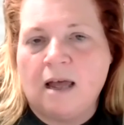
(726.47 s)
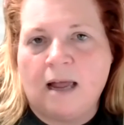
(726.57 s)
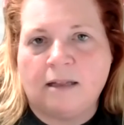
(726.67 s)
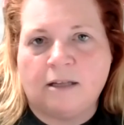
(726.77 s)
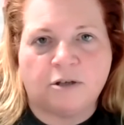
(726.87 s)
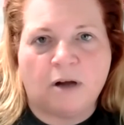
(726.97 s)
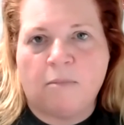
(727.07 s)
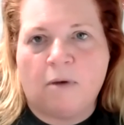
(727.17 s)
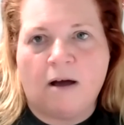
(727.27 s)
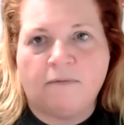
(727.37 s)
and they'll drop
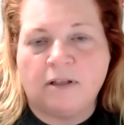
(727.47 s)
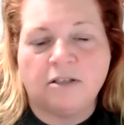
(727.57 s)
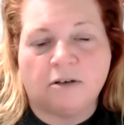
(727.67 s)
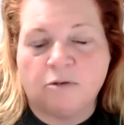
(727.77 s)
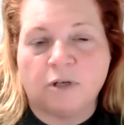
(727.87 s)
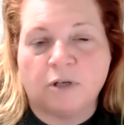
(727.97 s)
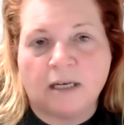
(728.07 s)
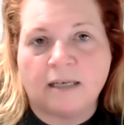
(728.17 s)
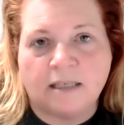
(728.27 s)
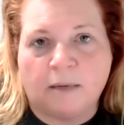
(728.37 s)
them off. And these are in really
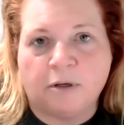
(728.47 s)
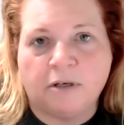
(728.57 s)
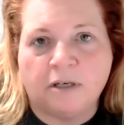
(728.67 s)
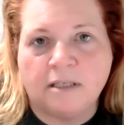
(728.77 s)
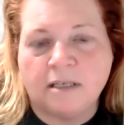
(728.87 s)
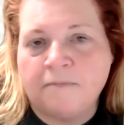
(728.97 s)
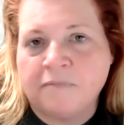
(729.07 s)
nice neighborhoods.